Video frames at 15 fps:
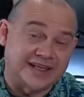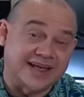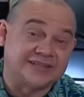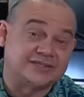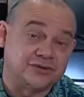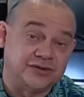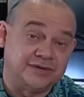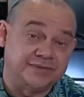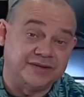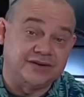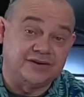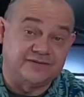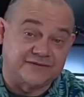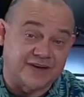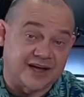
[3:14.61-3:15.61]
That's going to be
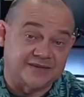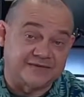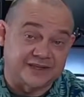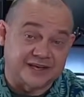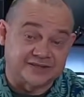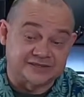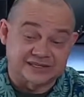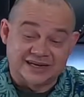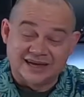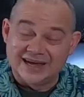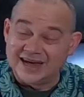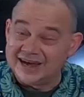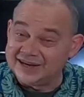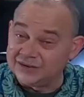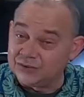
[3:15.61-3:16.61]
your 5,000. I